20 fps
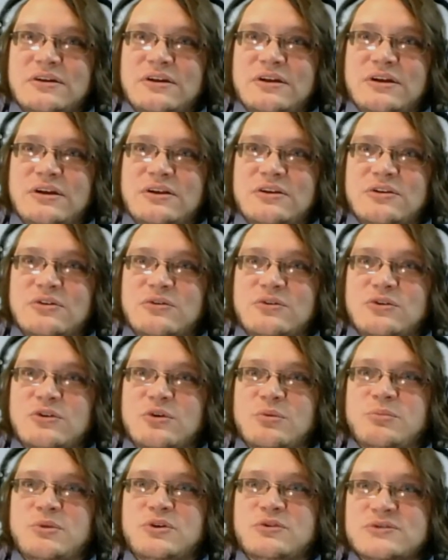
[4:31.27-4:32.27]
your
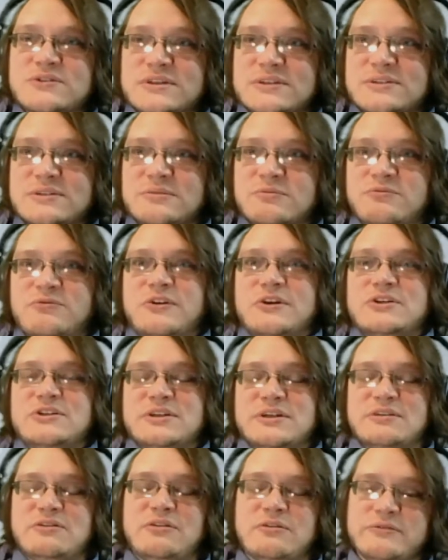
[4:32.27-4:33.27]
immune system
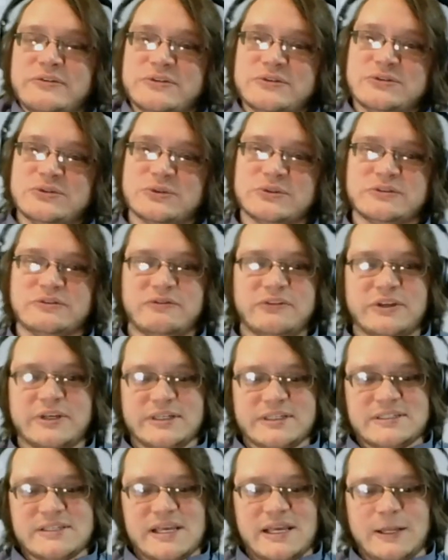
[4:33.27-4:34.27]
function, all those sorts of
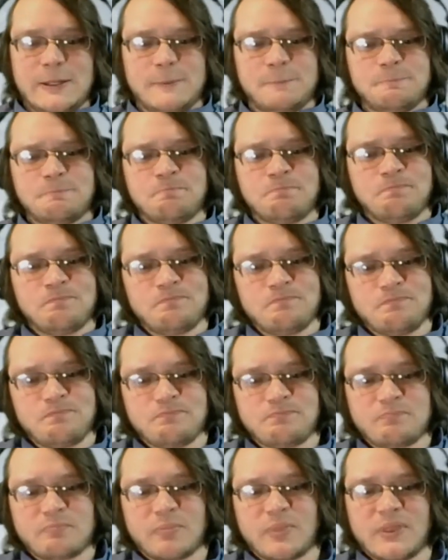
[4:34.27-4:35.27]
things. And
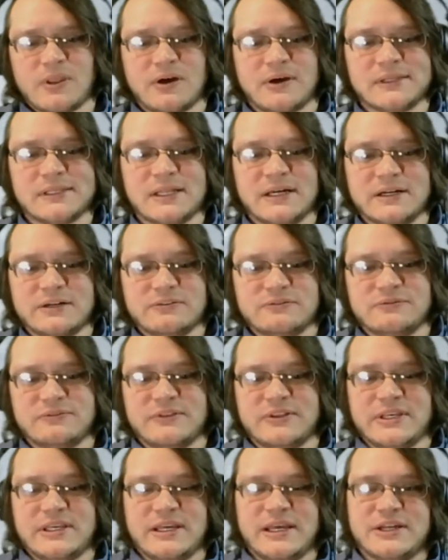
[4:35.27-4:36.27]
a lot of
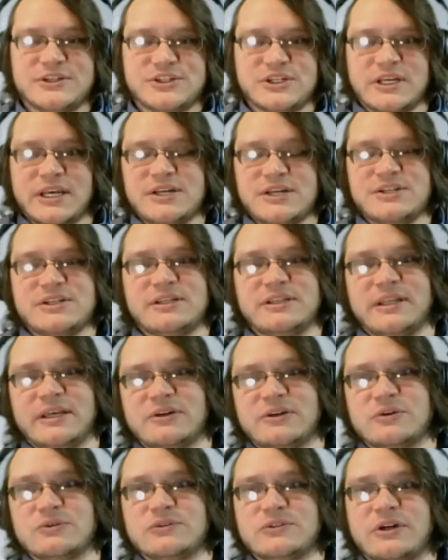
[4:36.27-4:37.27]
the education that
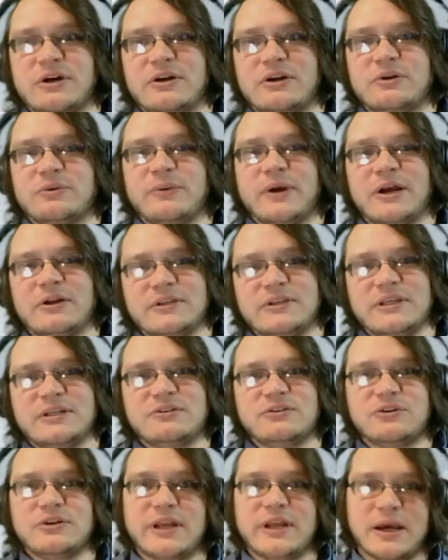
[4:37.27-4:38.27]
goes on around the
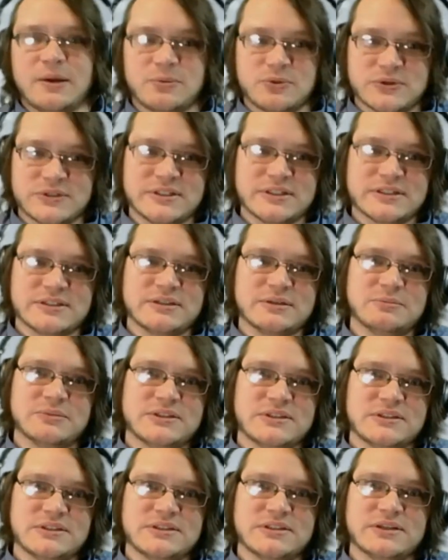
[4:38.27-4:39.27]
endocannabinoid system is
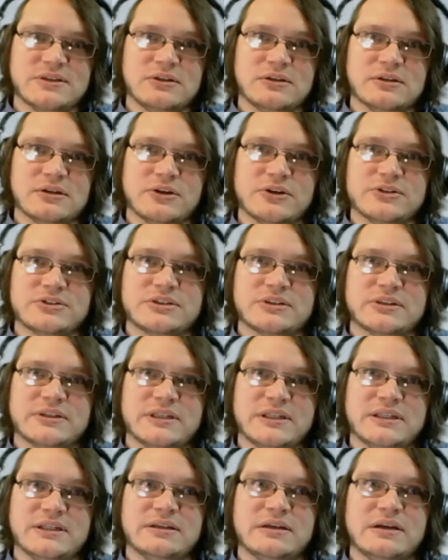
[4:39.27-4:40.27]
still
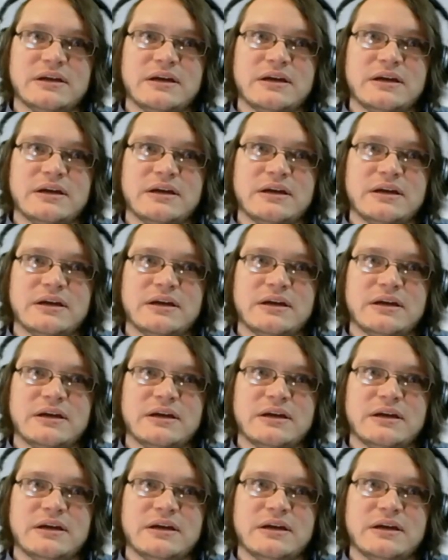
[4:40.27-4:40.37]
largely